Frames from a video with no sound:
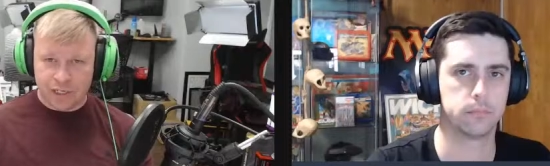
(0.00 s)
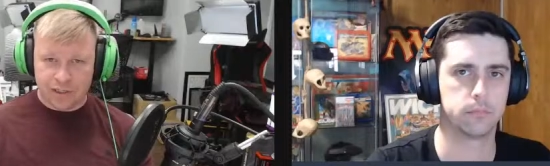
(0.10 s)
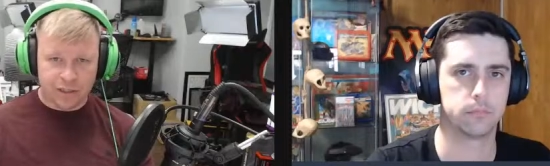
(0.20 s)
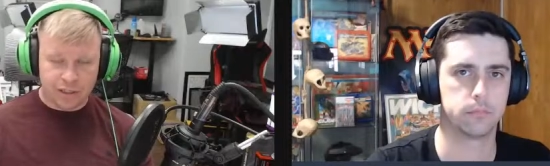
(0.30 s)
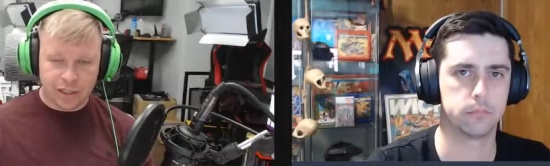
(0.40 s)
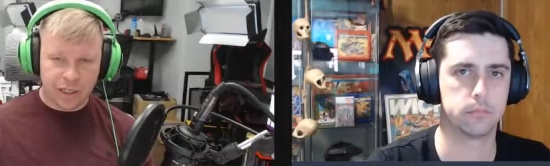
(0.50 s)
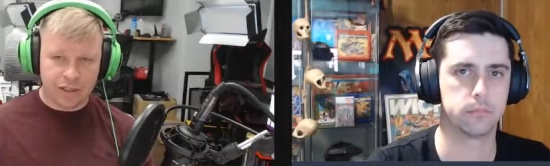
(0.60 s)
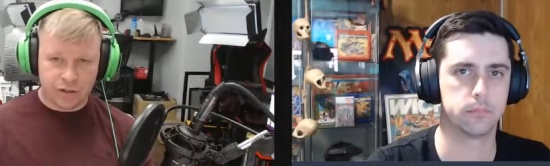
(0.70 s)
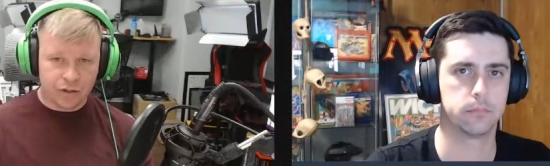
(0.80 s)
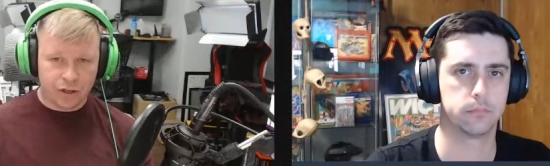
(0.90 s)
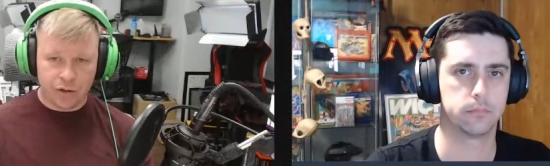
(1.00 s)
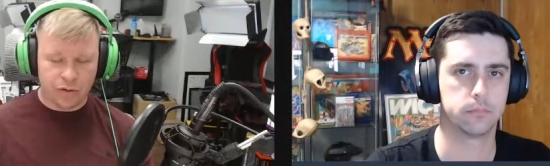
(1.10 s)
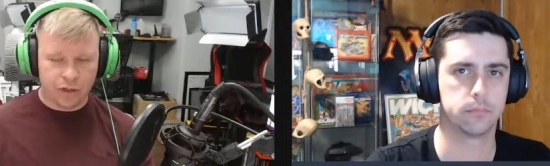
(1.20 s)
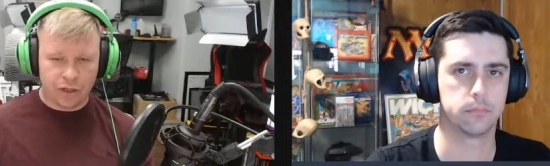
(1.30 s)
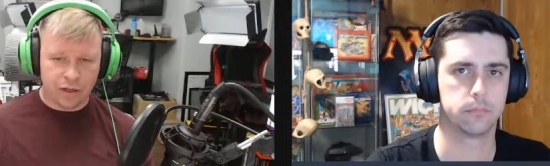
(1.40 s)
Speaker 1: tested this. Like it's good to go.
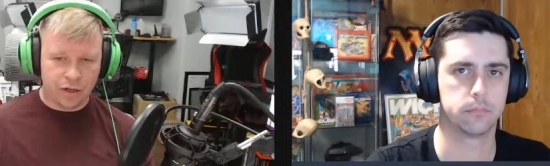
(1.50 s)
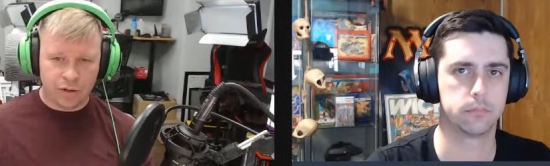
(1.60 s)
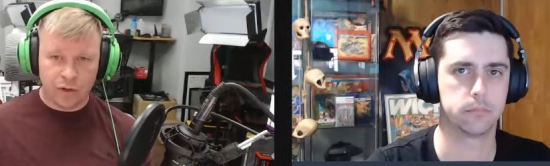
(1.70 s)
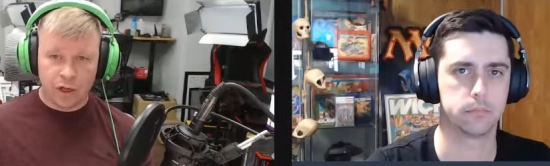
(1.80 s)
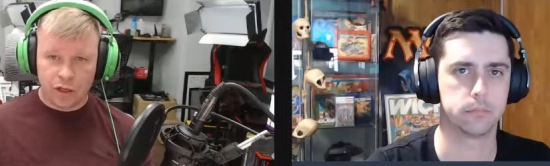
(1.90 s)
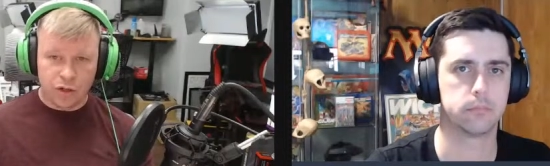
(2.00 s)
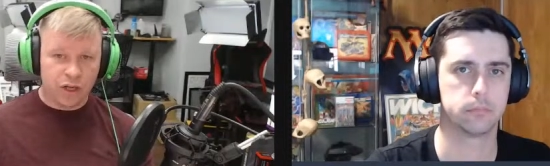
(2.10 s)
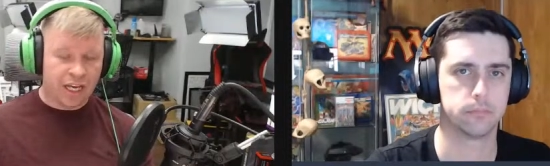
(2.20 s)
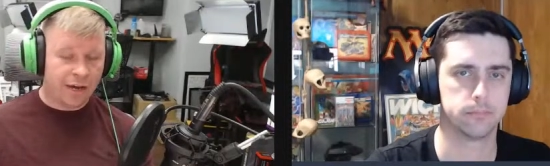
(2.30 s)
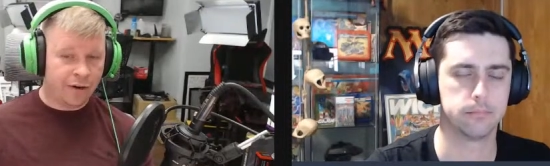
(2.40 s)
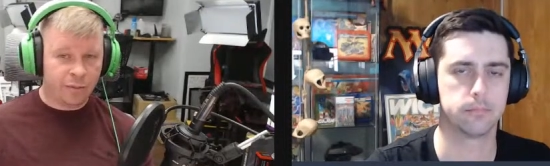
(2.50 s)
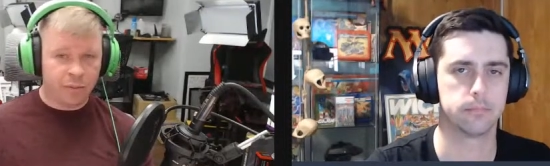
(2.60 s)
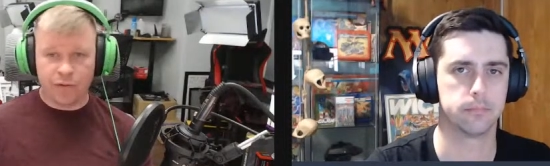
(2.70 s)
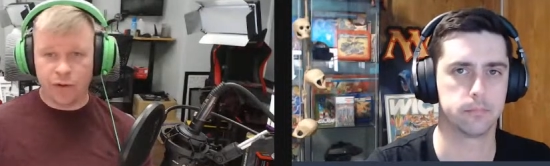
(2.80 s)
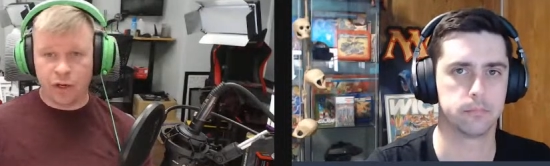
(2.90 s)
Like, you know, you can count on me
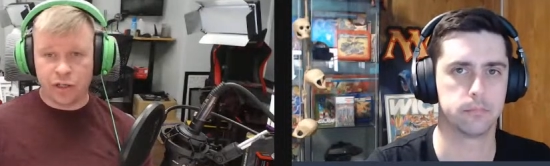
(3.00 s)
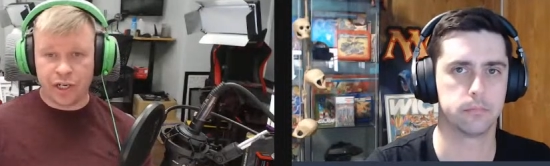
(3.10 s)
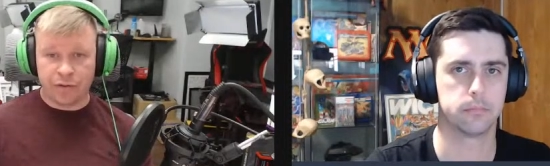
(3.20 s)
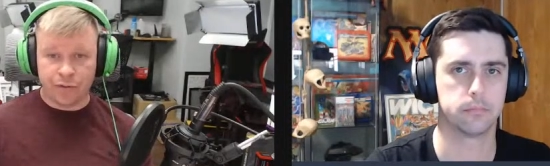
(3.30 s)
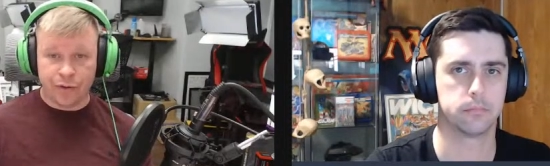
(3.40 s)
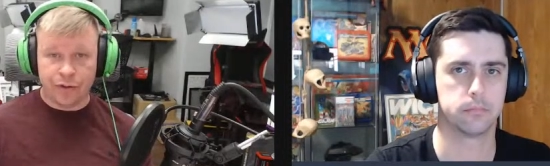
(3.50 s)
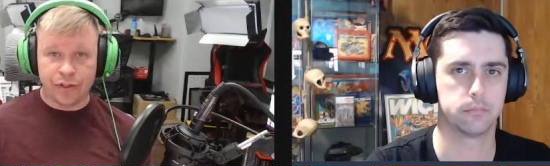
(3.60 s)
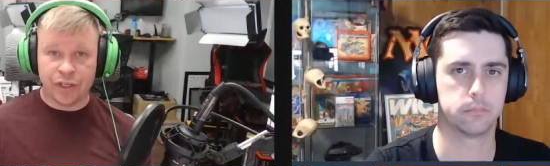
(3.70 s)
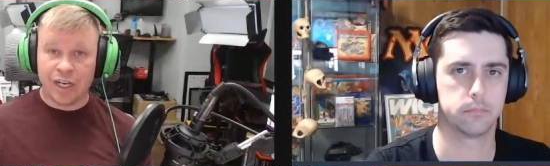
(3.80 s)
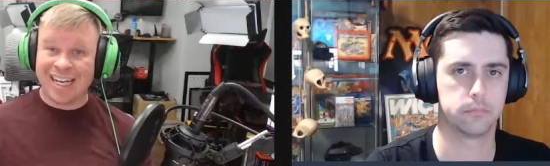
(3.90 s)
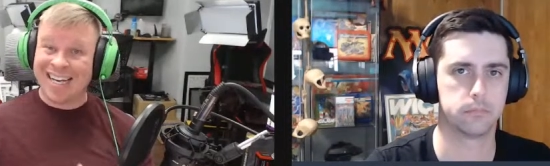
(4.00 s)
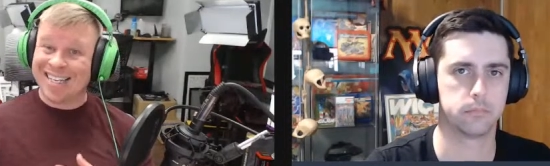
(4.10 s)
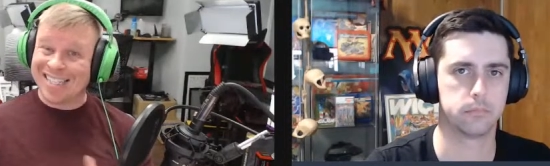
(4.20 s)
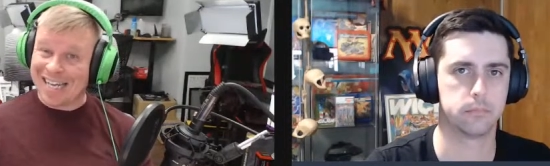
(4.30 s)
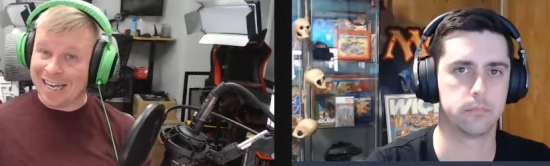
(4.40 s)
for launch day reviews.
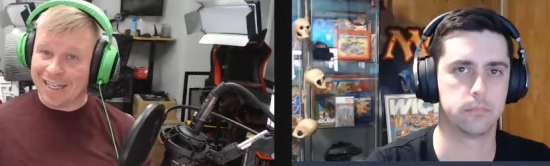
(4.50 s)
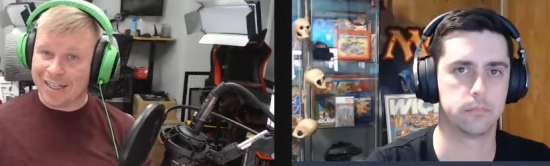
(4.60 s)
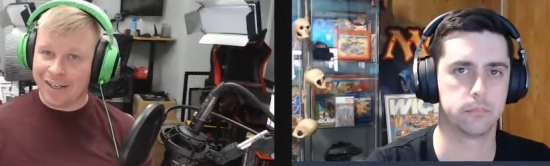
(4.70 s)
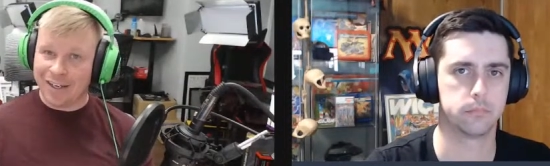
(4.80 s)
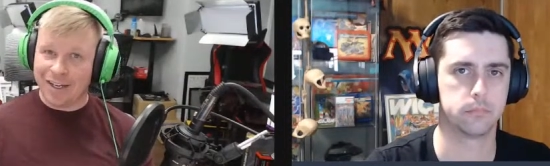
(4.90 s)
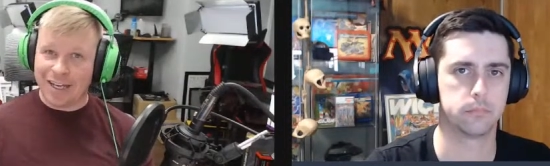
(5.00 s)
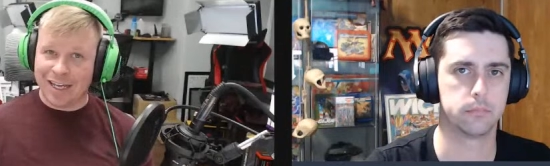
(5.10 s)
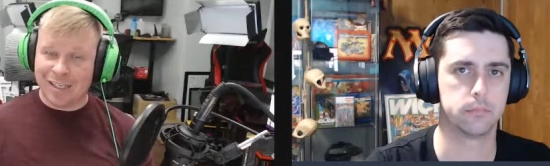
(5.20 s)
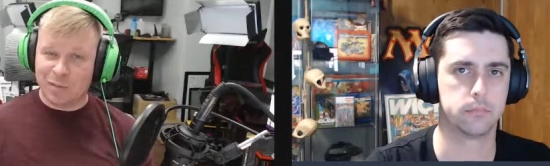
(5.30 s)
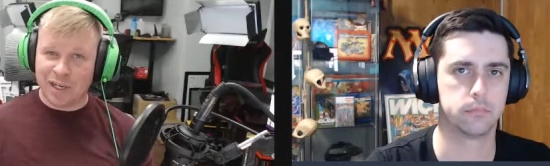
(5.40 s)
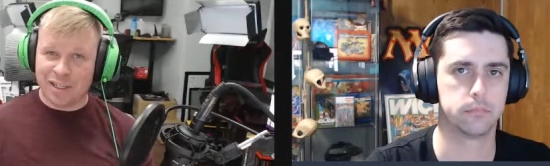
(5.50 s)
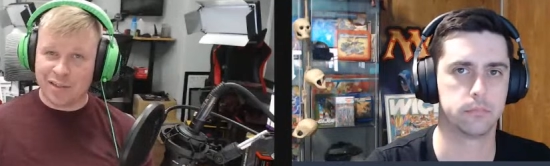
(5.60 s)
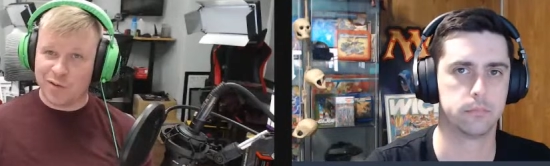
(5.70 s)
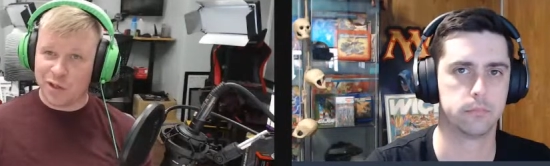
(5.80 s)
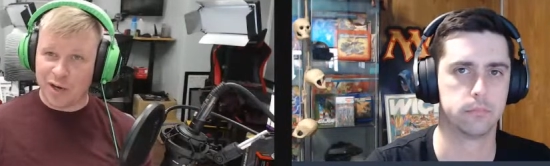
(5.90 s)
Secondly, is because
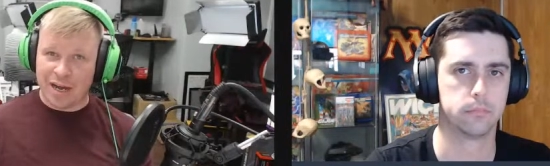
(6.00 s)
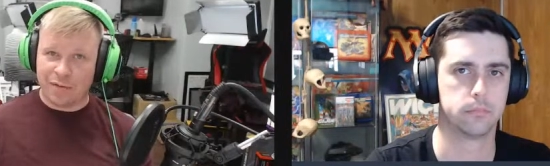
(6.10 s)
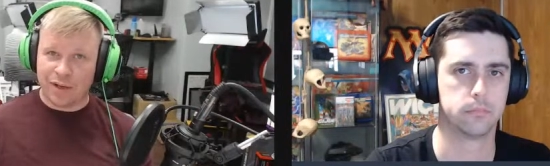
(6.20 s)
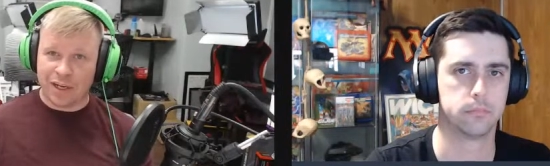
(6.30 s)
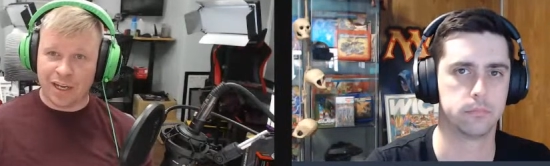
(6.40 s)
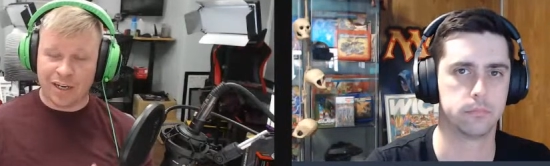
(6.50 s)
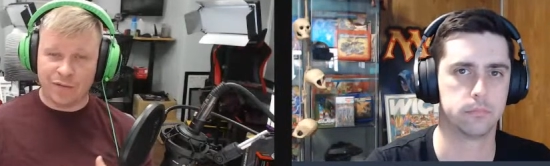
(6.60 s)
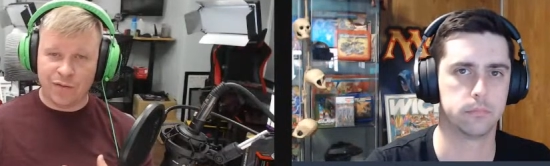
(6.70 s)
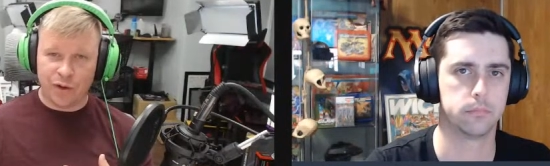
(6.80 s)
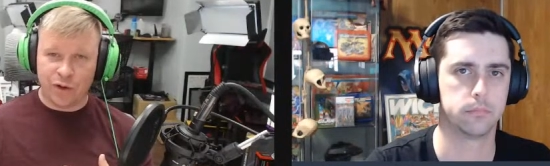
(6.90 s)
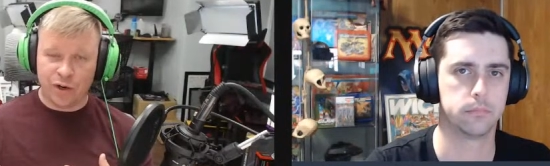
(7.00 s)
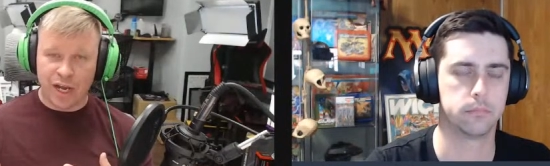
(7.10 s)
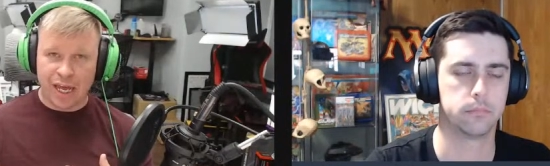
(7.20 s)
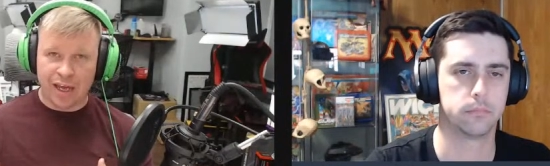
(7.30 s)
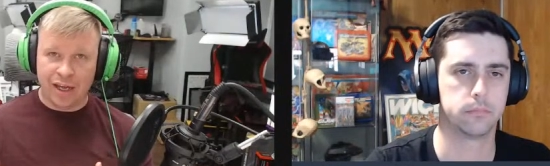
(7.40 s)
of traffic. And if you're
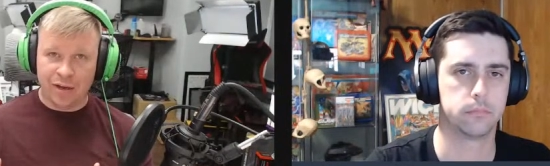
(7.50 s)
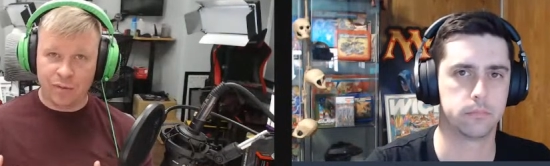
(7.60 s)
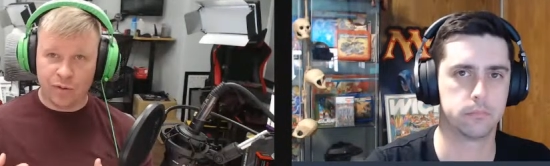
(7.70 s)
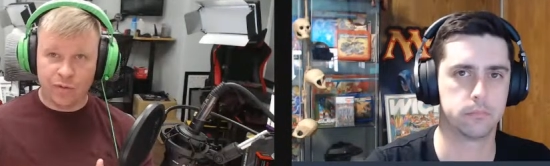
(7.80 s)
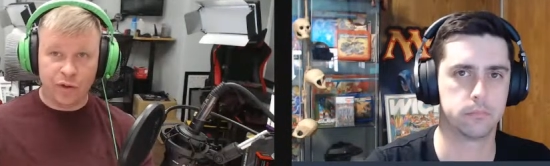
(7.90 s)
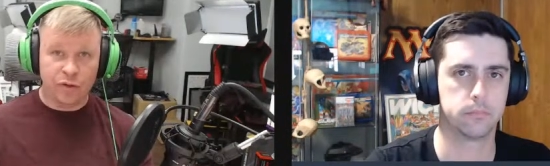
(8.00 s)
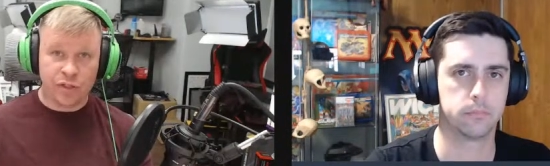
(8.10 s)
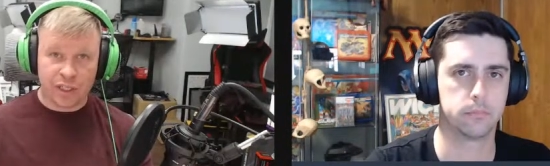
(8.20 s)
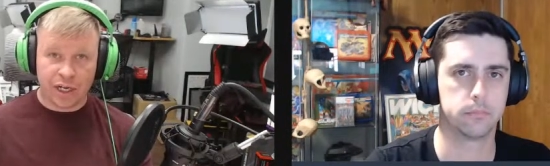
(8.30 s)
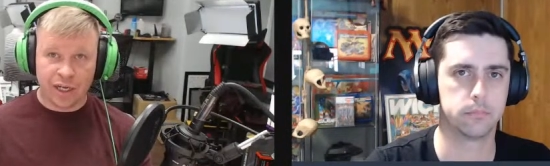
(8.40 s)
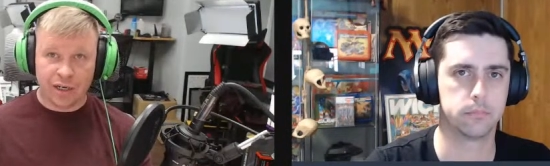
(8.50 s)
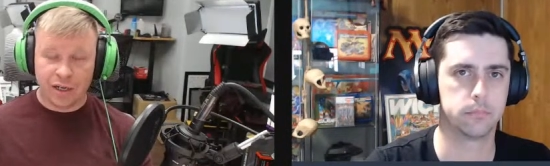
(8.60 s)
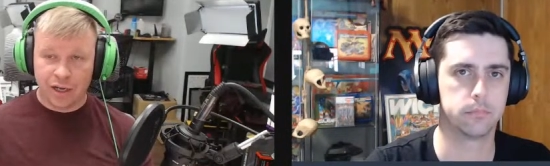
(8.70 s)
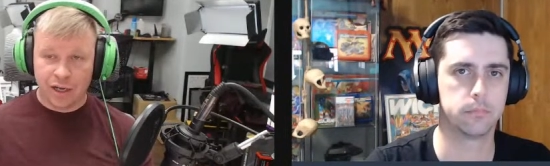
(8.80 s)
a review site,